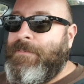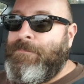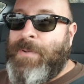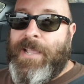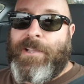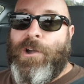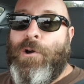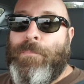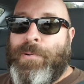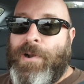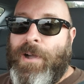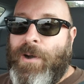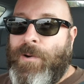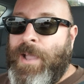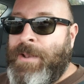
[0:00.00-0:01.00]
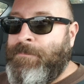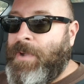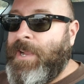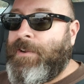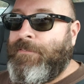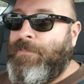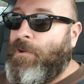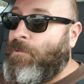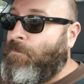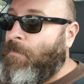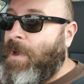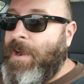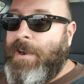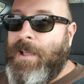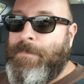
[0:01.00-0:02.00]
my GoPro and microphone
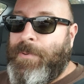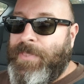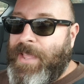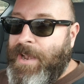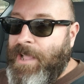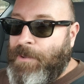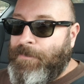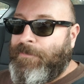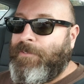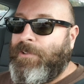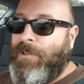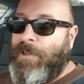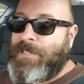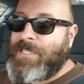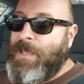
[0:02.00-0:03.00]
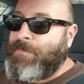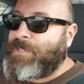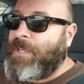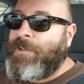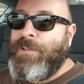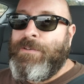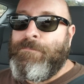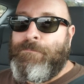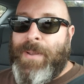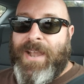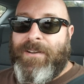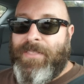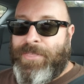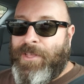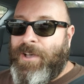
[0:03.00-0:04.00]
wired up on that helmet for the longest time because I couldn't
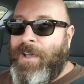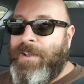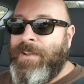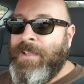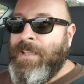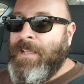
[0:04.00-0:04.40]
bear the thought